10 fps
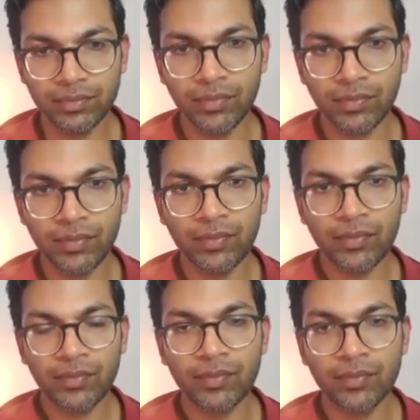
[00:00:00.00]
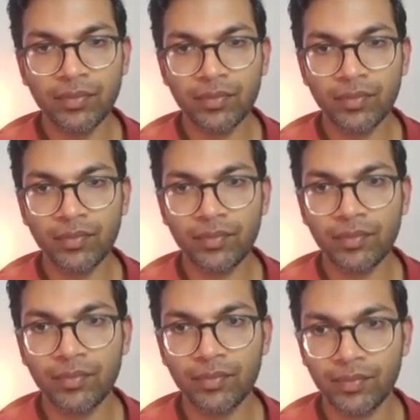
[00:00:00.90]

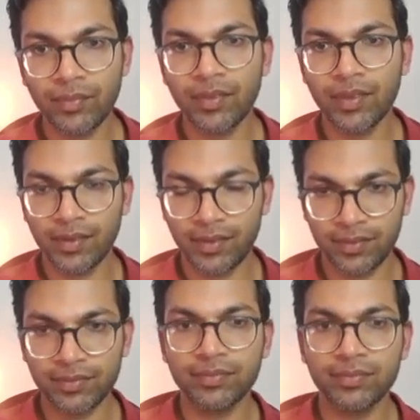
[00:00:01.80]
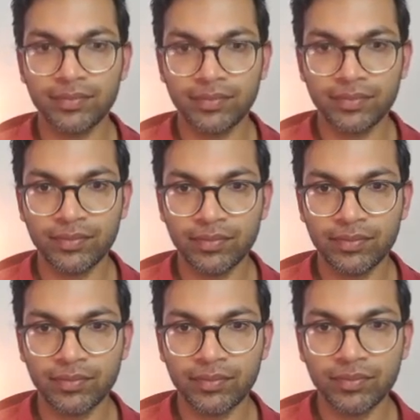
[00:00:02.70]

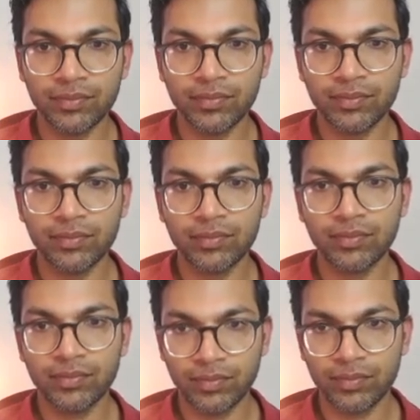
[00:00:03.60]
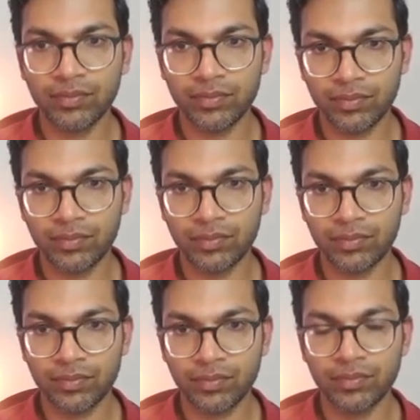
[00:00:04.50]

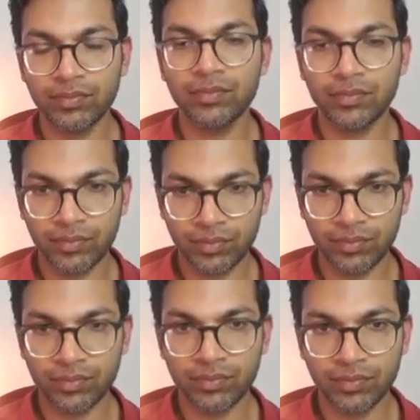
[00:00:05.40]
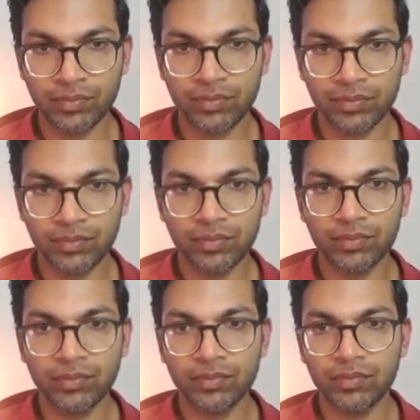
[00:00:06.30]

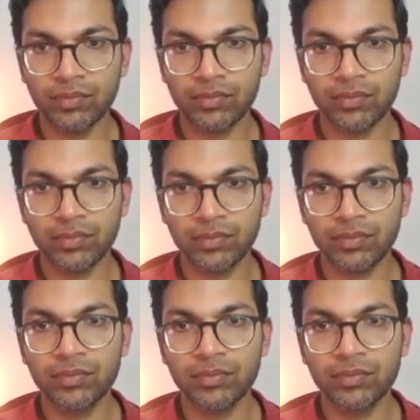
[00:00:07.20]
[no speech]